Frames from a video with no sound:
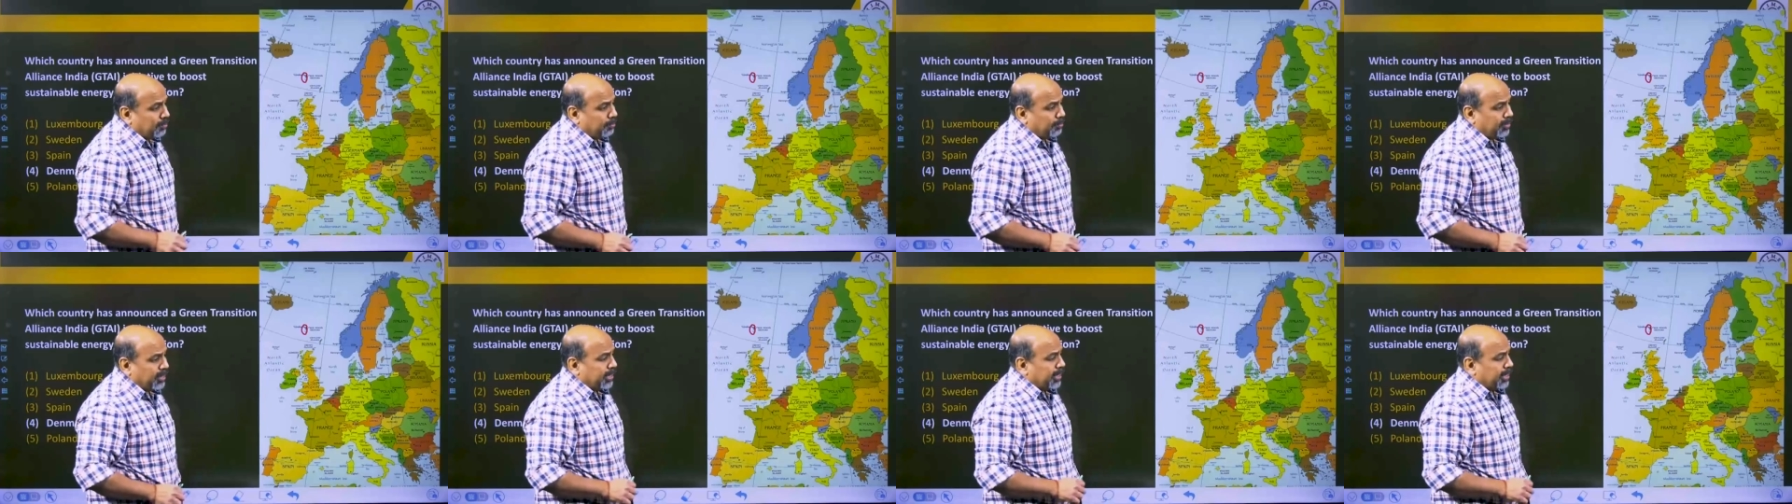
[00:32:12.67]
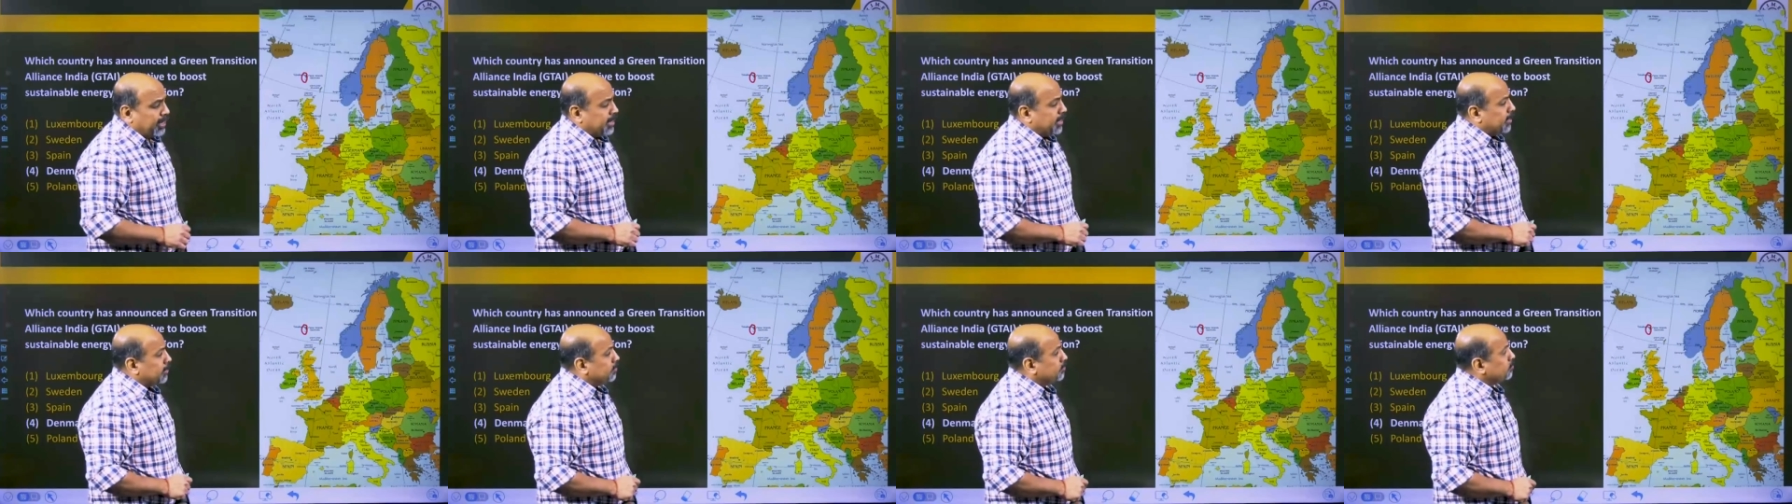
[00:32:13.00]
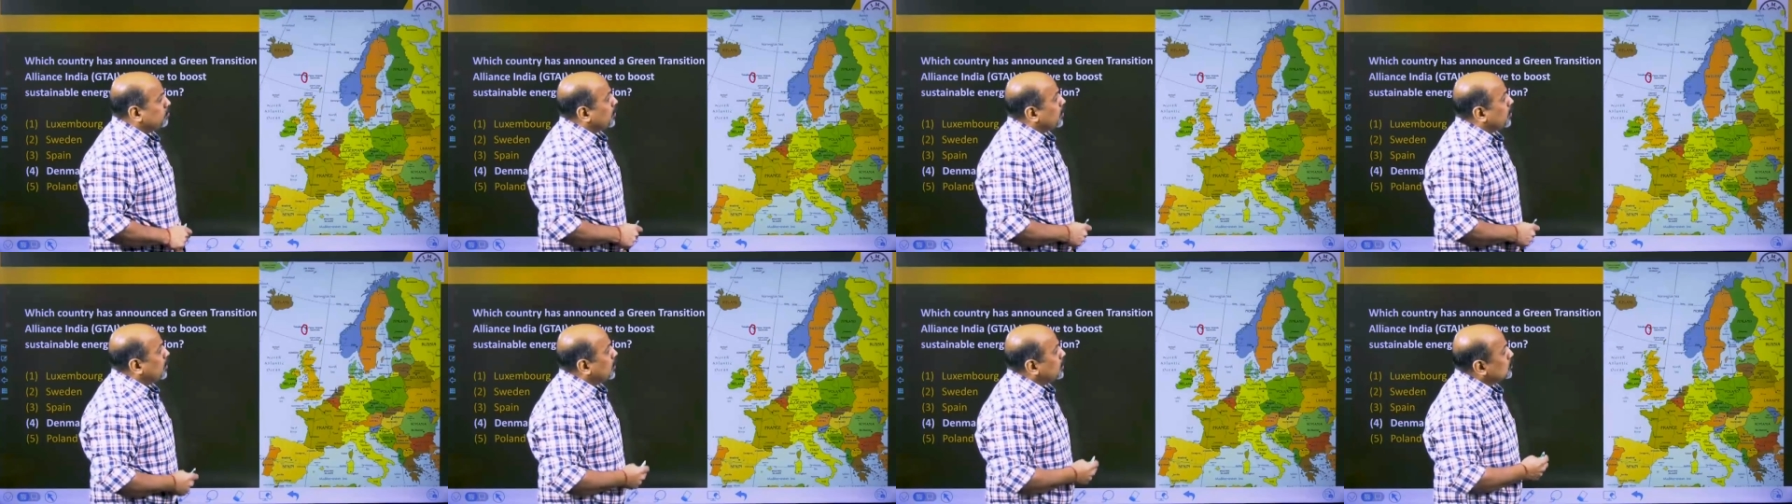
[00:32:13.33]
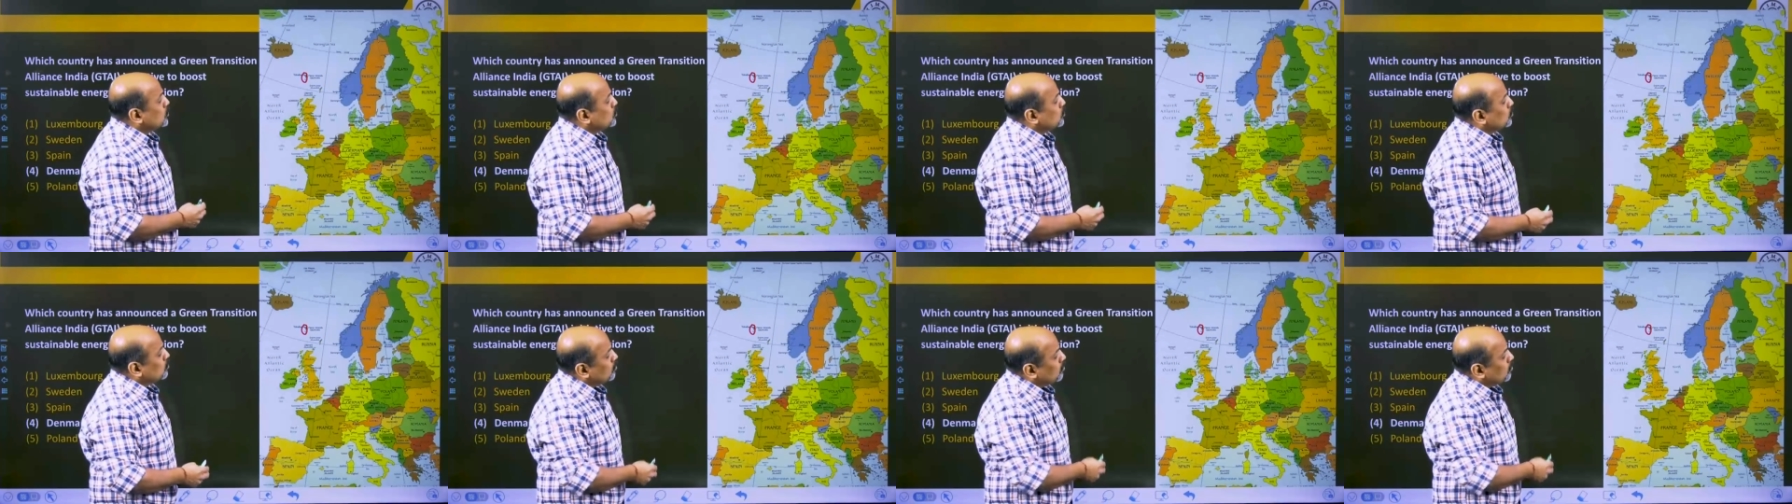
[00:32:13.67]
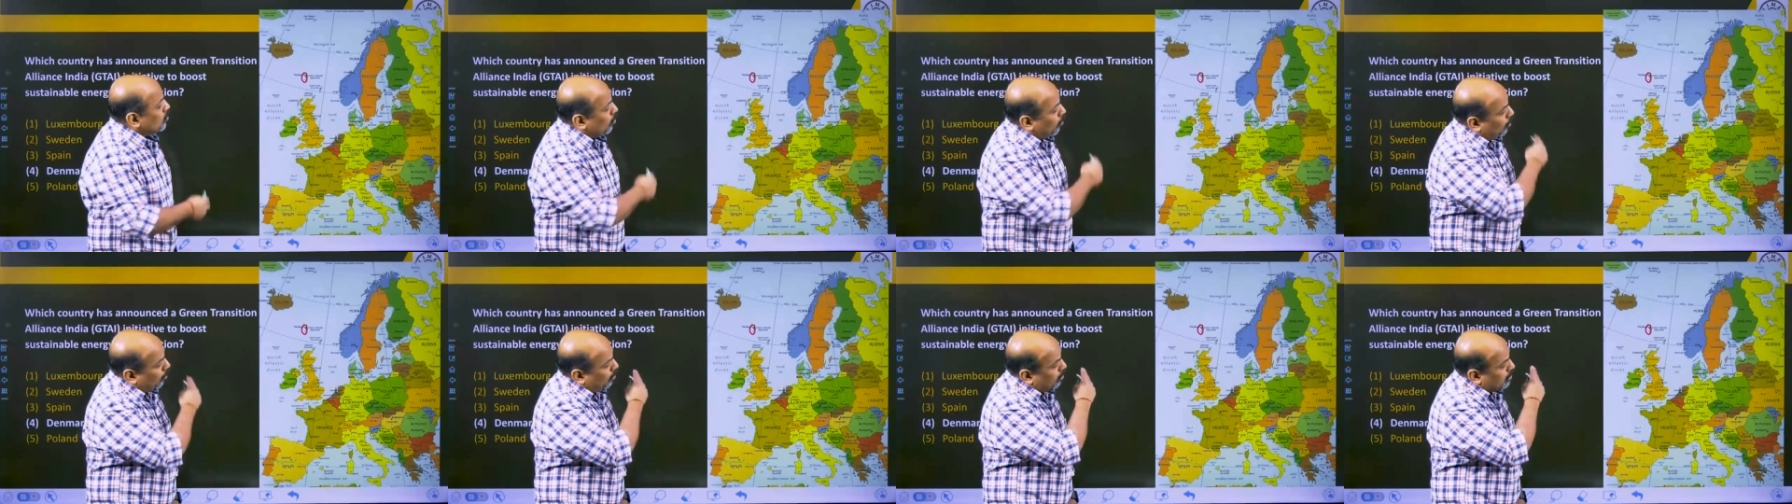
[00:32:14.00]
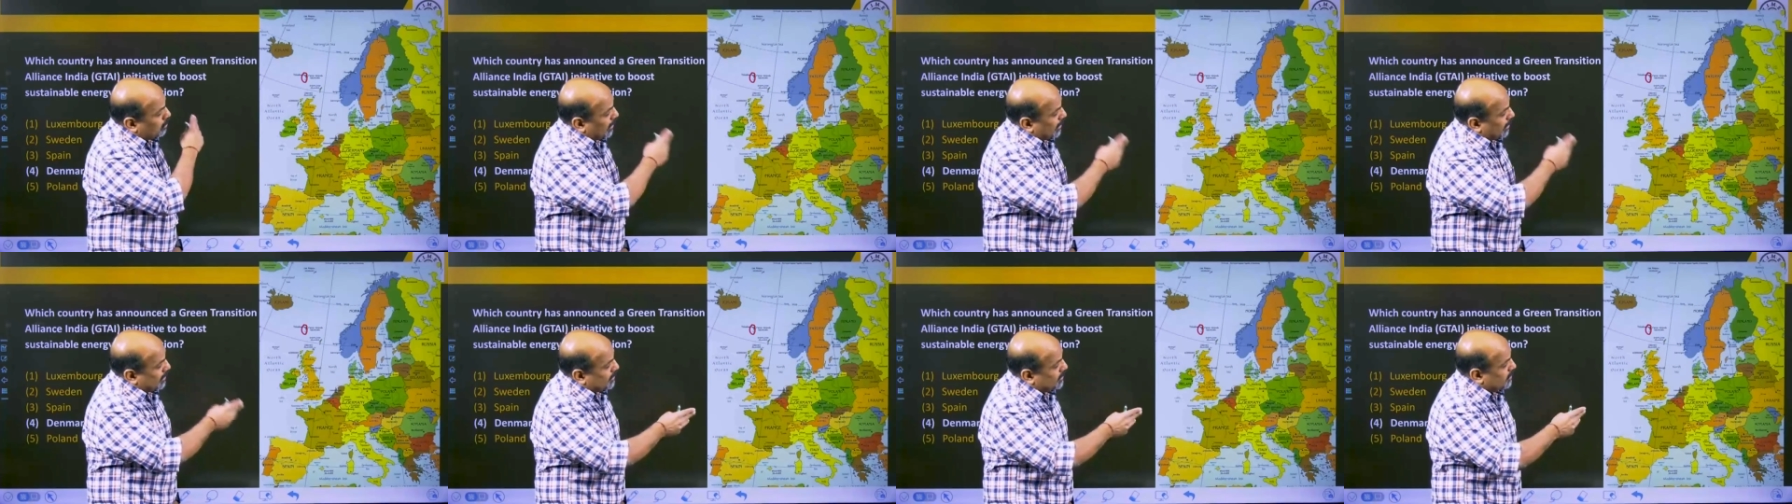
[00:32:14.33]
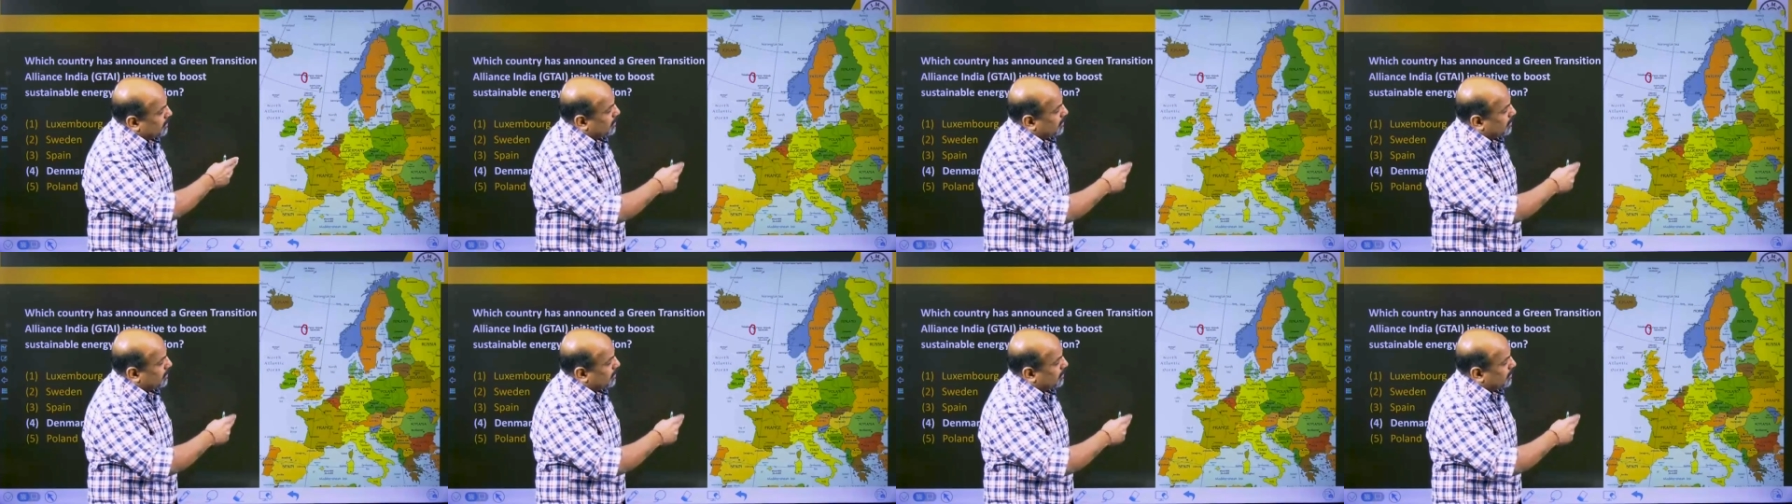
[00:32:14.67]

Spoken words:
big area. So all that's